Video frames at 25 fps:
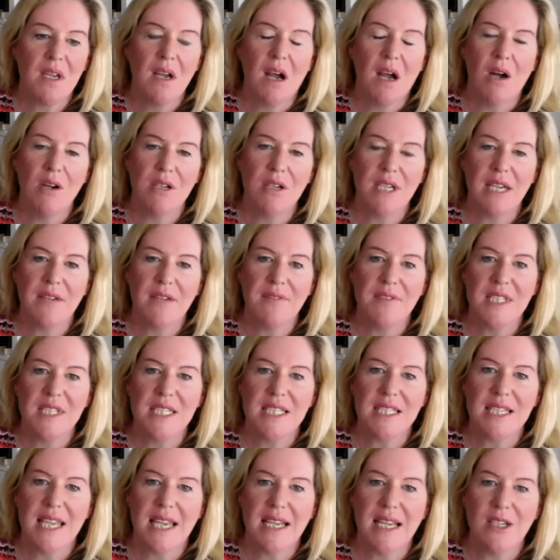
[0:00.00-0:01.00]
I'll cover the
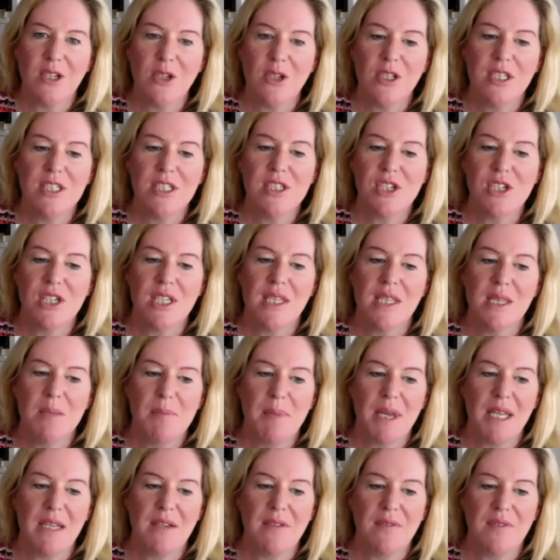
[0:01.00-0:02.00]
technology and the
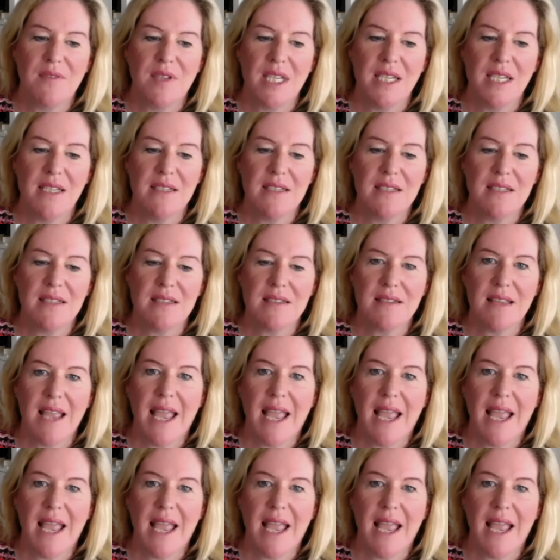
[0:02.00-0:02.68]
benefits,